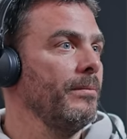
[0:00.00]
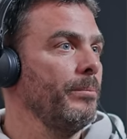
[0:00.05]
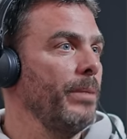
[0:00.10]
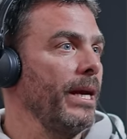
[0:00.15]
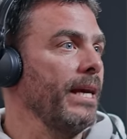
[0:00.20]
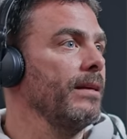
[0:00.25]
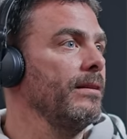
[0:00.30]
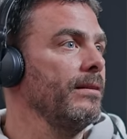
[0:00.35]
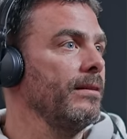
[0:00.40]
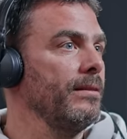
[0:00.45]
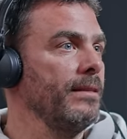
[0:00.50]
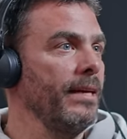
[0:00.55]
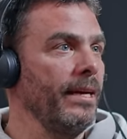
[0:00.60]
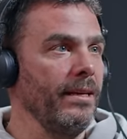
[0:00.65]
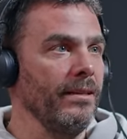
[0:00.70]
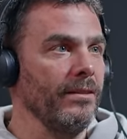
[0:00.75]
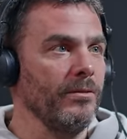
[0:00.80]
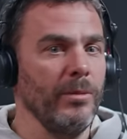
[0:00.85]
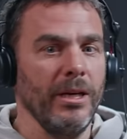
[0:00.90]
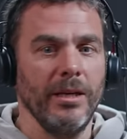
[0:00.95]
back in the
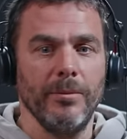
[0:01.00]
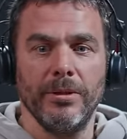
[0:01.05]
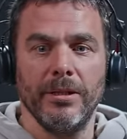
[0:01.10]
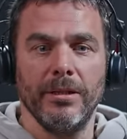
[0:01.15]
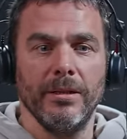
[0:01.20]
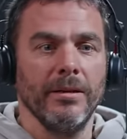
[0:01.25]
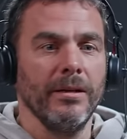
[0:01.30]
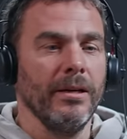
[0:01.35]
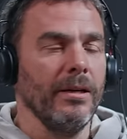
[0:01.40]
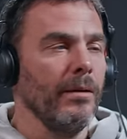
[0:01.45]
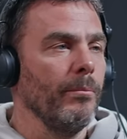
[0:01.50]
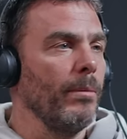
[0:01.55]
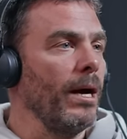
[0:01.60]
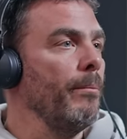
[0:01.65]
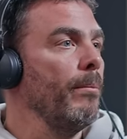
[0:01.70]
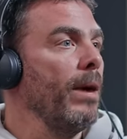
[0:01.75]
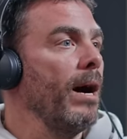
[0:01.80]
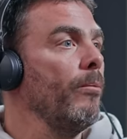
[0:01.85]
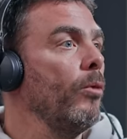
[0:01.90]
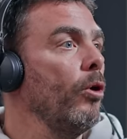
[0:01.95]
days. Maybe my
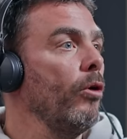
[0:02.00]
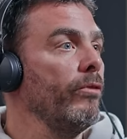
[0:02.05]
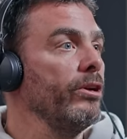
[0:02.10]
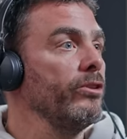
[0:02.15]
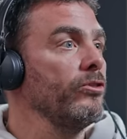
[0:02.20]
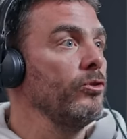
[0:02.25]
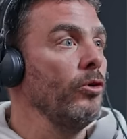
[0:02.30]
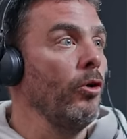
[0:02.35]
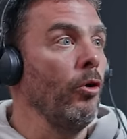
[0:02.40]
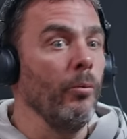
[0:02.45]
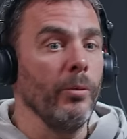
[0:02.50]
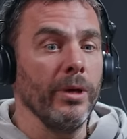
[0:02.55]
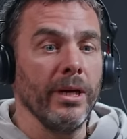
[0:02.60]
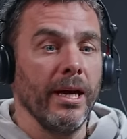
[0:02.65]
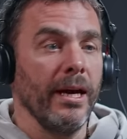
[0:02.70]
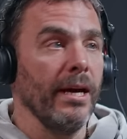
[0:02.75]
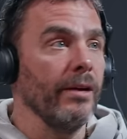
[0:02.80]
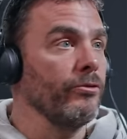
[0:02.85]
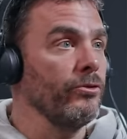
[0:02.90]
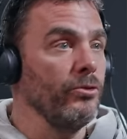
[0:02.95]
mom always told me
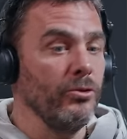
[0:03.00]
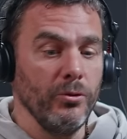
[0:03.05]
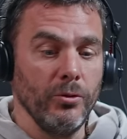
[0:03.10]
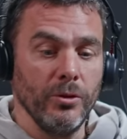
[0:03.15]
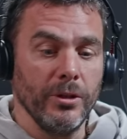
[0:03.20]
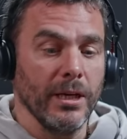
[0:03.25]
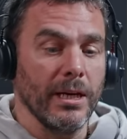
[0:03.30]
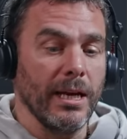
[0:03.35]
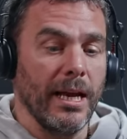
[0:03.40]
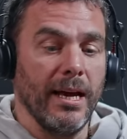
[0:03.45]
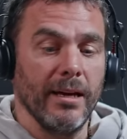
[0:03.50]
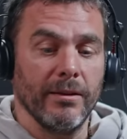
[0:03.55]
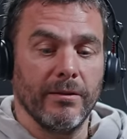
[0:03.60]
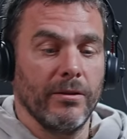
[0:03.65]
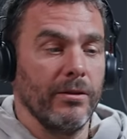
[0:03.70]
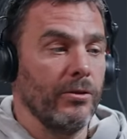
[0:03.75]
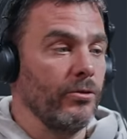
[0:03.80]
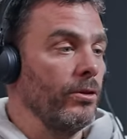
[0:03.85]
I have to do the glass